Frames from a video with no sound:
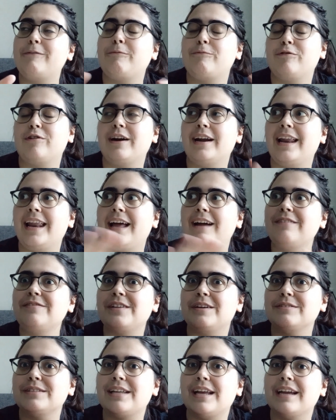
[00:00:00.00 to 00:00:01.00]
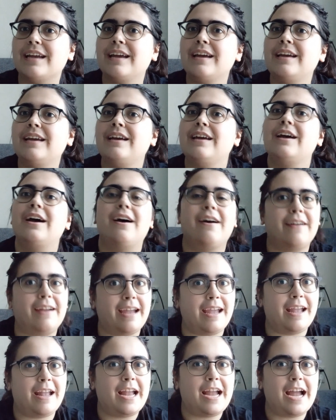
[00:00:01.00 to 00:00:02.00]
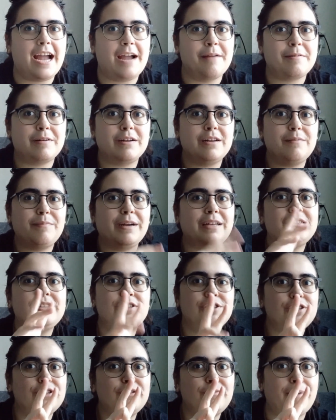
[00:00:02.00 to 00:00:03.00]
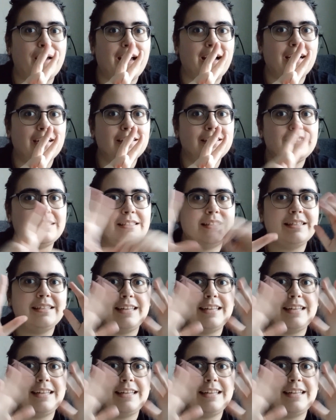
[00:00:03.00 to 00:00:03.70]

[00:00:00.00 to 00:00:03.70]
I left, I was like, okay, I'm gonna buy 2 bags.